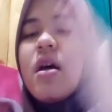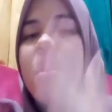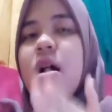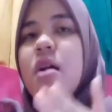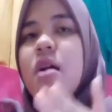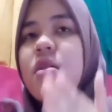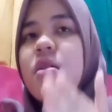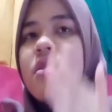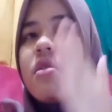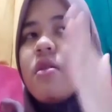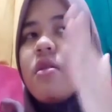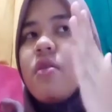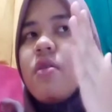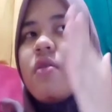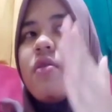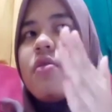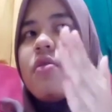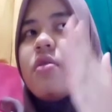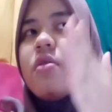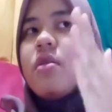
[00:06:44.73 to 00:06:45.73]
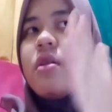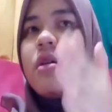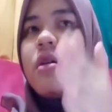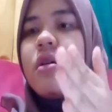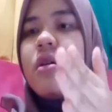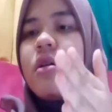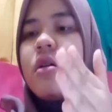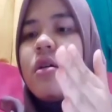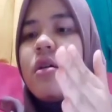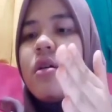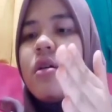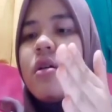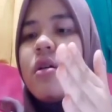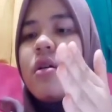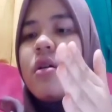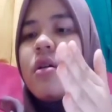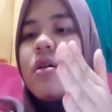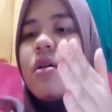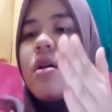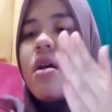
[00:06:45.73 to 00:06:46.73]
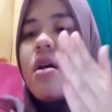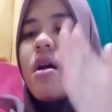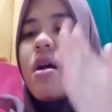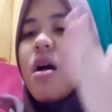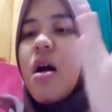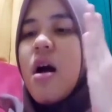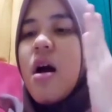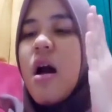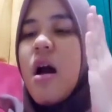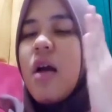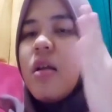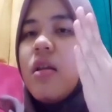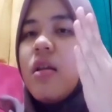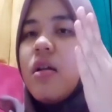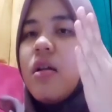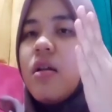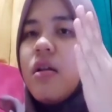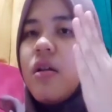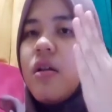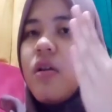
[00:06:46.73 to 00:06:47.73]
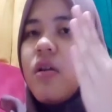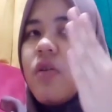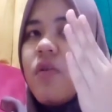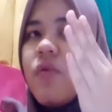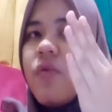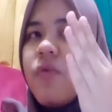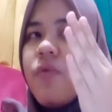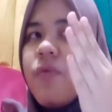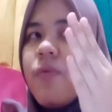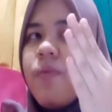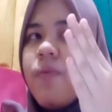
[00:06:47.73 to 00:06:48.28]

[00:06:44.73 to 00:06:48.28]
arts on the island of